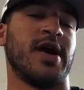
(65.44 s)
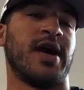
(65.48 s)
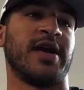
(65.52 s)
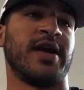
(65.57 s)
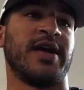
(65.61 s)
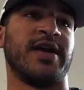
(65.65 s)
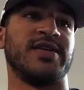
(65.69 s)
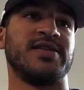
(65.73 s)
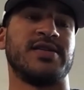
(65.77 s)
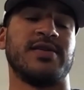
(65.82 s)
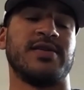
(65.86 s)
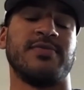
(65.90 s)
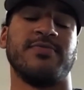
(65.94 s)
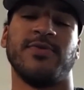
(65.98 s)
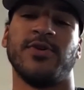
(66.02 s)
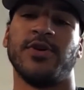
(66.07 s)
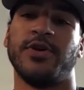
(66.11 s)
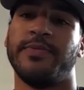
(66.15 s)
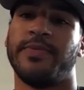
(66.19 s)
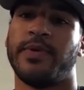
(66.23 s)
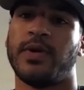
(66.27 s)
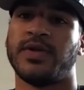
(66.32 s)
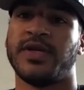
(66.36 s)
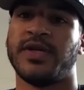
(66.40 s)
I guess I'm
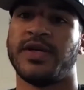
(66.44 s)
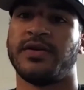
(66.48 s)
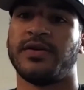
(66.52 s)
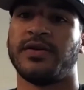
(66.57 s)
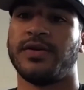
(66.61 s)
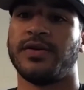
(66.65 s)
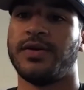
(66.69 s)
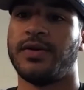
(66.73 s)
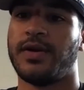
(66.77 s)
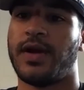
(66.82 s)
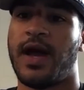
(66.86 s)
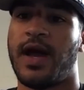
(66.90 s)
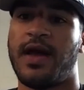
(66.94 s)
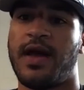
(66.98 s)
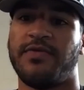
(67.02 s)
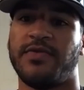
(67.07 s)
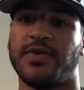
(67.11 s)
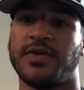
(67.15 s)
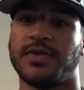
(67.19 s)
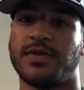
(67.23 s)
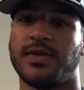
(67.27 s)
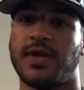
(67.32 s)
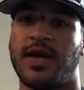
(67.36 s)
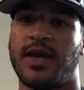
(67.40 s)
really particular.
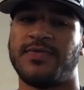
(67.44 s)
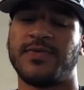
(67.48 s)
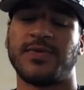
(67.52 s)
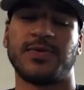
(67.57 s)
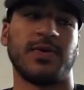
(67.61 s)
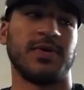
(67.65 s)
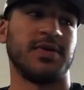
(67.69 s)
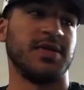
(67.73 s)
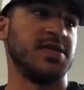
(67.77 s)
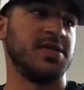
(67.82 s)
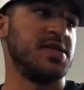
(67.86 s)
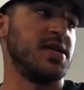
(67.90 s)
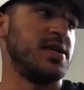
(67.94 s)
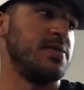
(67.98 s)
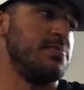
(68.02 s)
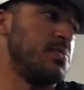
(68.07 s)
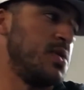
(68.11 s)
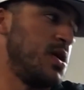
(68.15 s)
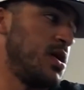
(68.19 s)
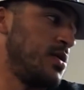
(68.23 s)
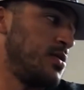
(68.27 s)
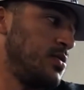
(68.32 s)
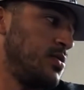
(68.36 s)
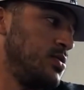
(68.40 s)
I've swung the same
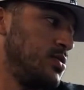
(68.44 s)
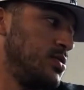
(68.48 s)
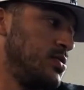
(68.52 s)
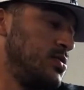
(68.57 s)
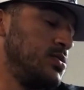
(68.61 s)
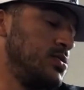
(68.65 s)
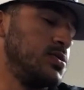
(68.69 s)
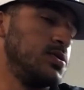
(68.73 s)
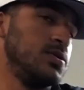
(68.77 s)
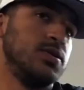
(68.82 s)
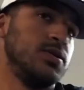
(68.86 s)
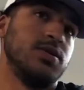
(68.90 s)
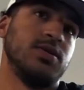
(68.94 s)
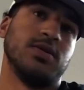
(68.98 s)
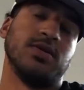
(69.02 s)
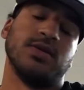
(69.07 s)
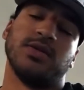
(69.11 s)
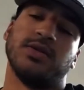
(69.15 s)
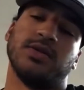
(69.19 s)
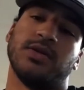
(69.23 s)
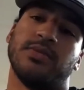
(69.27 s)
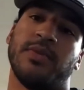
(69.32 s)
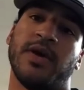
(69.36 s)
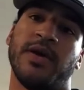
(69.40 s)
model.
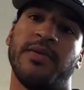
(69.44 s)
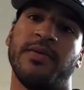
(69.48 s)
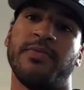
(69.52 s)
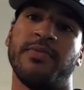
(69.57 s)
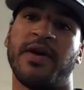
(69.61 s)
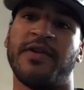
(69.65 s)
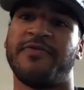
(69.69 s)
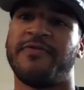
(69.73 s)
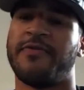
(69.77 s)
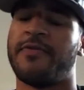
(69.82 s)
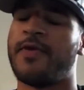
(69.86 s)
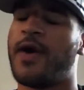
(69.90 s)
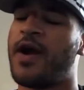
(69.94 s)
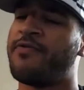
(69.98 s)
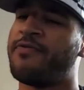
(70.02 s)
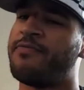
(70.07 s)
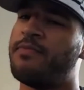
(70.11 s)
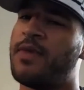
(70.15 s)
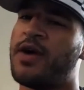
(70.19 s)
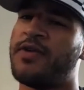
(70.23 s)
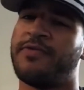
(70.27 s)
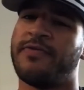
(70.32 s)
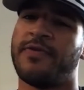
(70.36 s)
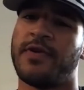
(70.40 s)
Maybe
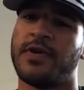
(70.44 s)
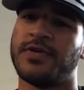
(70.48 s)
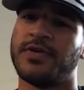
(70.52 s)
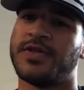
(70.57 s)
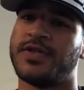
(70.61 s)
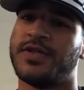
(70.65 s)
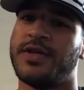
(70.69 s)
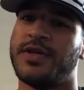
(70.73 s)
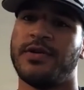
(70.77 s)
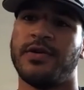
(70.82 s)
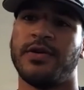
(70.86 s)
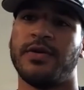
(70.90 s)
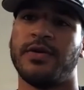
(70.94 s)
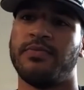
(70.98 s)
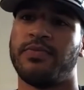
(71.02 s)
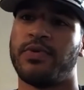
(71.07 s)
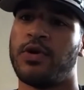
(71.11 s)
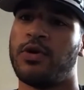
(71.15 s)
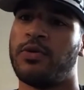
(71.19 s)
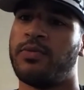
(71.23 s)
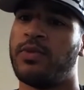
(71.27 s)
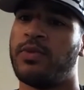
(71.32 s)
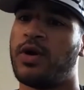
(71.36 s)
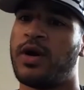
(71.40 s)
my first year in
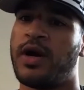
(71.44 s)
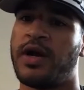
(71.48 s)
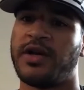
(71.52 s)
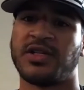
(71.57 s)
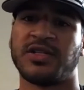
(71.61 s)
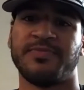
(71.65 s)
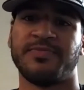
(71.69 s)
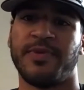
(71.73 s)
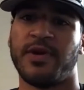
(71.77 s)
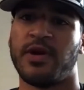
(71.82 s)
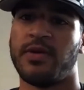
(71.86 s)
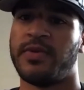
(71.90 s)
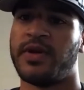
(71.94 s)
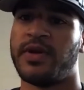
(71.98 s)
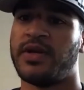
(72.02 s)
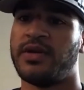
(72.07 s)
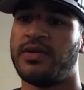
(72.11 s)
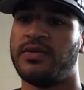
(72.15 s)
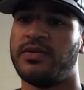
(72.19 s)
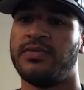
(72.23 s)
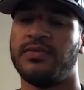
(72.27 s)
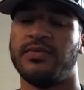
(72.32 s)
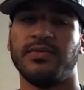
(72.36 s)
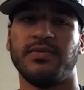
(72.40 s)
pro ball, I
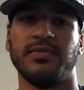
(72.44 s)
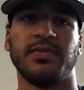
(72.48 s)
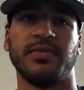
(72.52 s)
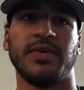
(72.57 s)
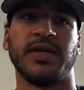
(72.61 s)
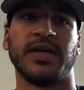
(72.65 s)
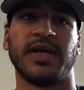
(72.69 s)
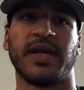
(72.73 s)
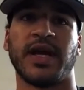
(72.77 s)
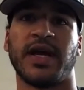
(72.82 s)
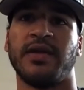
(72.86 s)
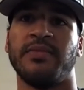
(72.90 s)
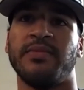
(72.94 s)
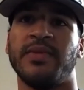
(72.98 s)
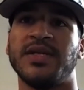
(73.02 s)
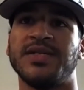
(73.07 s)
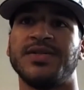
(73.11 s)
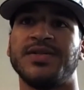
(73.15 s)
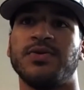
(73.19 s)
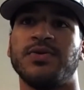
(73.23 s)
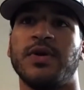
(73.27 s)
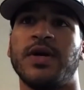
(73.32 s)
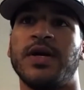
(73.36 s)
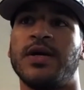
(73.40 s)
experimented and kind of
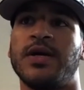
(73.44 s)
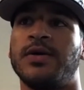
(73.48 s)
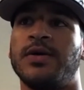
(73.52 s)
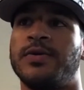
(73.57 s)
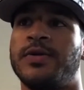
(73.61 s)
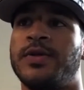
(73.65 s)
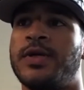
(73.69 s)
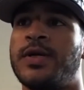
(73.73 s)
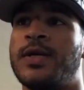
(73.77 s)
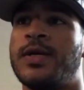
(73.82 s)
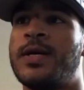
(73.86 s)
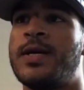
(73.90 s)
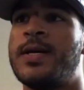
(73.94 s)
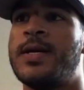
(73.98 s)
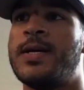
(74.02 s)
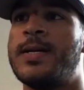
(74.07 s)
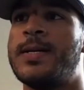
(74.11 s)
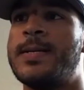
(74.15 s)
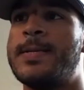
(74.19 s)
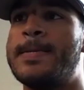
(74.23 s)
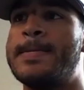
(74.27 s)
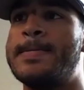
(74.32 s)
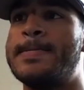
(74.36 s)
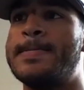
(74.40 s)
messed around,
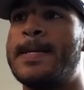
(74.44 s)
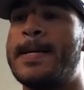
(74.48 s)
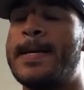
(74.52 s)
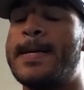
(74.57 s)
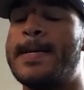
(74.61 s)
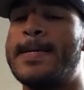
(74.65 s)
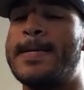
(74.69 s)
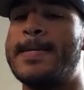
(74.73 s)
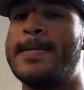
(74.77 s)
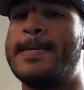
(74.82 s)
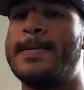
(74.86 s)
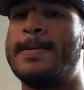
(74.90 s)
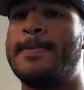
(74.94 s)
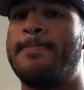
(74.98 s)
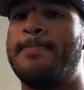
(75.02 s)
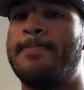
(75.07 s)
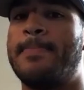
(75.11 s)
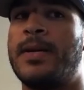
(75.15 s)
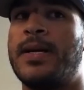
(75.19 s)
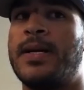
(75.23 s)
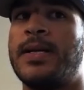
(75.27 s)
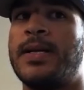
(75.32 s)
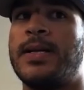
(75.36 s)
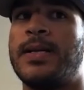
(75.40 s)

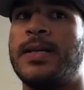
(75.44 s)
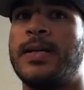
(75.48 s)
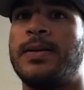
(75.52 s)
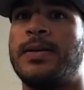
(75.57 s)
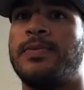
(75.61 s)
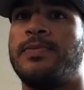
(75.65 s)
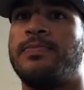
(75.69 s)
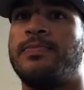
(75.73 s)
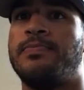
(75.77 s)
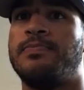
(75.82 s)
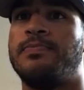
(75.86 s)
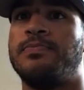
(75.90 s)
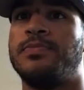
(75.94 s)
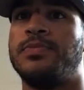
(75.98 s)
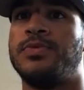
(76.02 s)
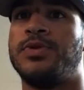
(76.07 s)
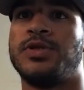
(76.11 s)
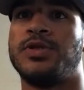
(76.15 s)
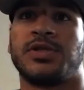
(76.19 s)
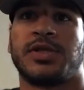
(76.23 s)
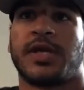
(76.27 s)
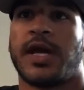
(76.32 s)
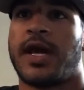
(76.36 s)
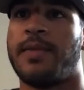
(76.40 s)
and
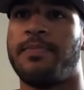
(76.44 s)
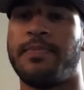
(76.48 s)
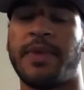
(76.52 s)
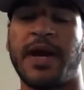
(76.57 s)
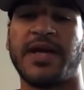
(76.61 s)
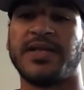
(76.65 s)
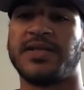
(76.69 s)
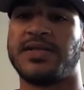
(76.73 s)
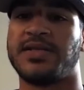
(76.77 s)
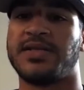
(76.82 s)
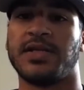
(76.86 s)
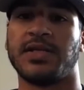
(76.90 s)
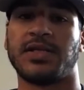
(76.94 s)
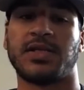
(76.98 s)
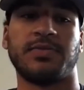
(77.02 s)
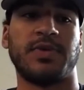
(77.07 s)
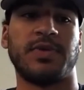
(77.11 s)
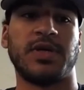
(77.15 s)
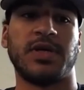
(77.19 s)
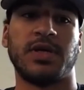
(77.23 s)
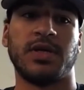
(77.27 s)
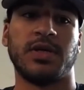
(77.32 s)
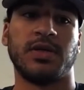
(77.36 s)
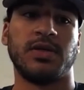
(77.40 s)
just got bats sent to
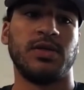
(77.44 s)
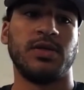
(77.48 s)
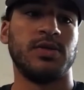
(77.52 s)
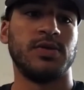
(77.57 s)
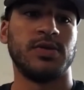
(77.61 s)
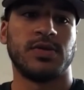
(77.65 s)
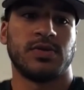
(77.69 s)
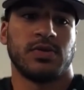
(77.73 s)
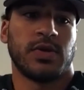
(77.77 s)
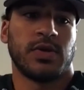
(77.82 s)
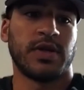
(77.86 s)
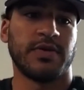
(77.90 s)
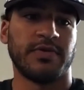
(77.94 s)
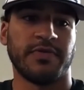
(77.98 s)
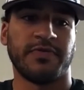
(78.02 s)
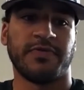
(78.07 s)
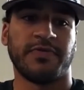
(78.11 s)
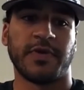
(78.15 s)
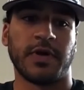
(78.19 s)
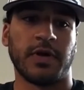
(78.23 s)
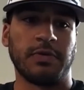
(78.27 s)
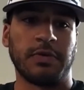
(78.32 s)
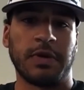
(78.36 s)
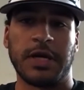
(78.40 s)
me and used whatever
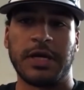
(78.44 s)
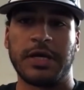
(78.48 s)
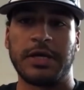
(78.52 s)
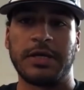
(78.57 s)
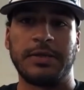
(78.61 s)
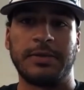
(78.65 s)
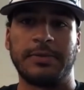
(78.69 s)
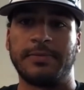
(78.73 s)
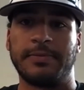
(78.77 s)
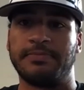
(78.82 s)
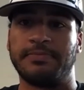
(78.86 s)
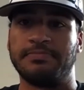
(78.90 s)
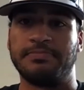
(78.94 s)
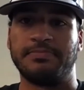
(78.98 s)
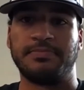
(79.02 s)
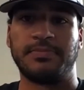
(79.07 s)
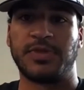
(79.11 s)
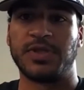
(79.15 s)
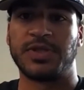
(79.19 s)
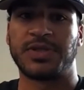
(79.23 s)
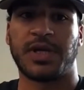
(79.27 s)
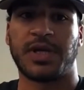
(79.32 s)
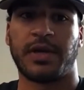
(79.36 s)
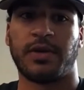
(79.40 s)
felt right.
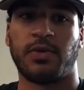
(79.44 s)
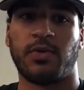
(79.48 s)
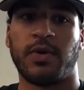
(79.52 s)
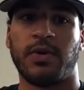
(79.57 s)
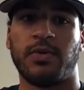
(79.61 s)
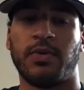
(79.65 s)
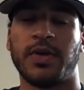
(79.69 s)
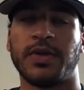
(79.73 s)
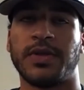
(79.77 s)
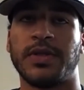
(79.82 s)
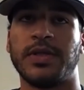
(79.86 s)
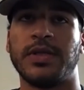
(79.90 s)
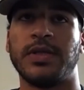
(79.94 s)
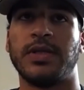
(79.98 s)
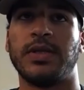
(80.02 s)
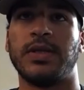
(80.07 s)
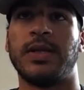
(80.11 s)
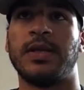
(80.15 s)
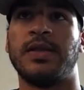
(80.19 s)
Just kind of went with it.